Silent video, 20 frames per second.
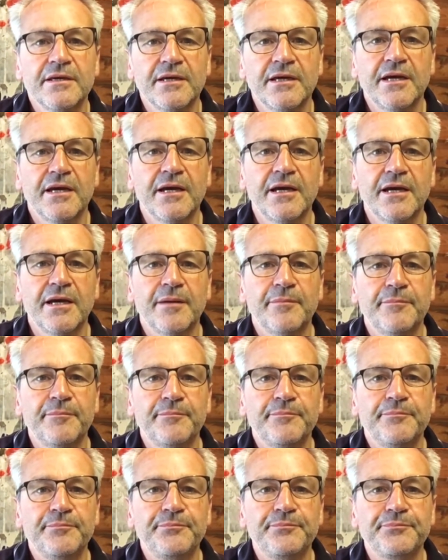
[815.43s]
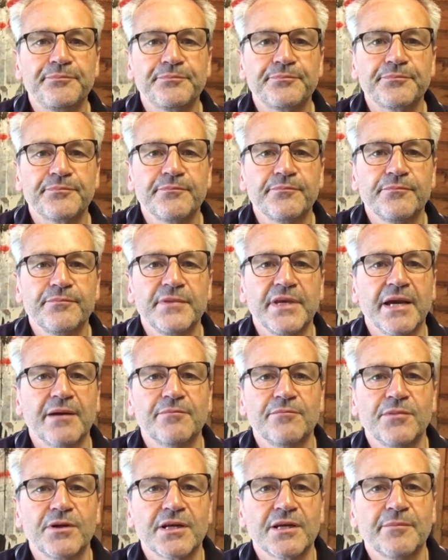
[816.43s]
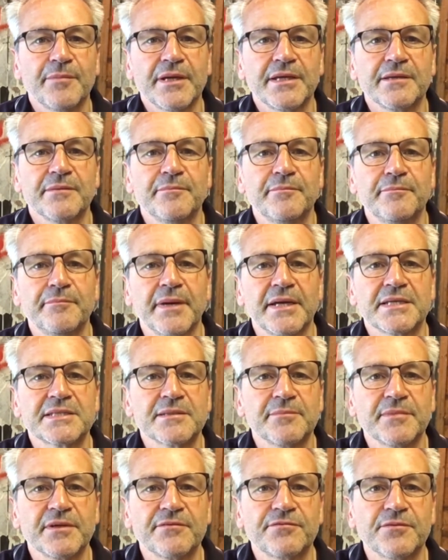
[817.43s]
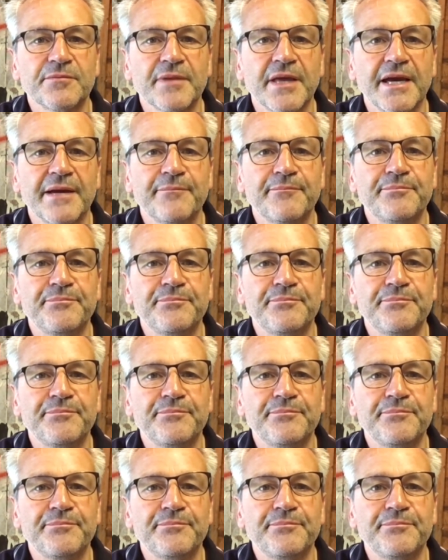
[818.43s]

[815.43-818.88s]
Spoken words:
Yeah, we're going to make something from that.